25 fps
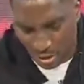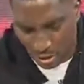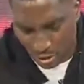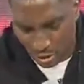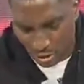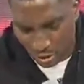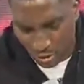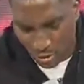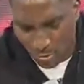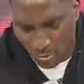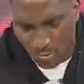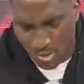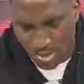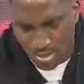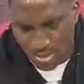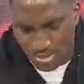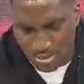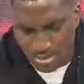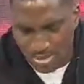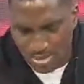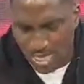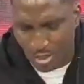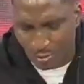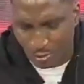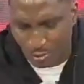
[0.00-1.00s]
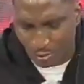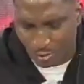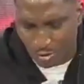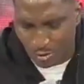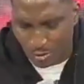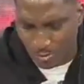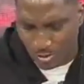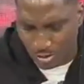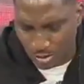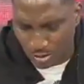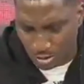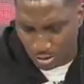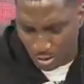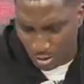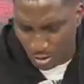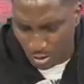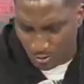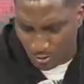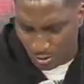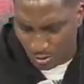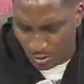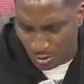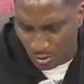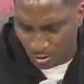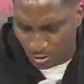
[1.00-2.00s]
Somebody shout with me,
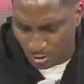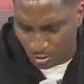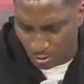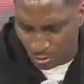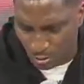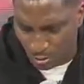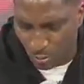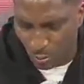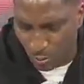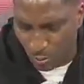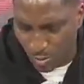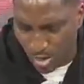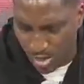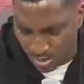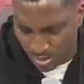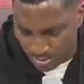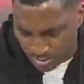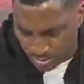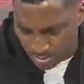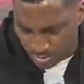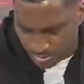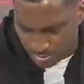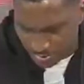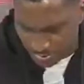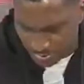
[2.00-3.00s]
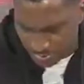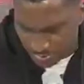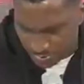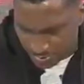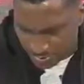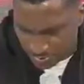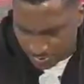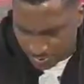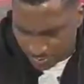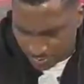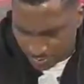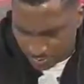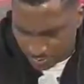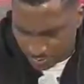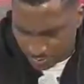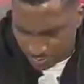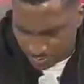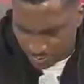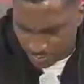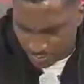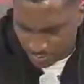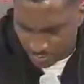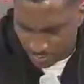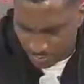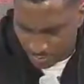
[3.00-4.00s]
shortcut to wealth. Shortcut to
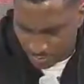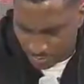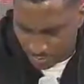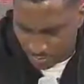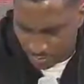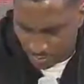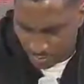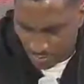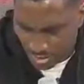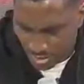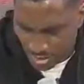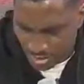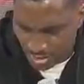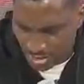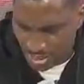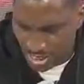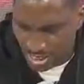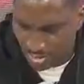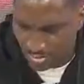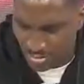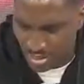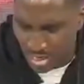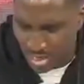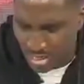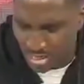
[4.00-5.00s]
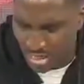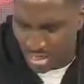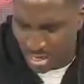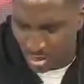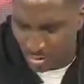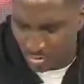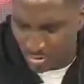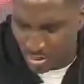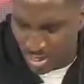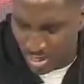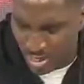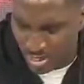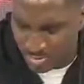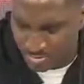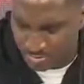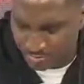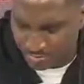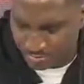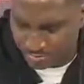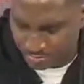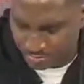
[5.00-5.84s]
wealth. Louder and louder.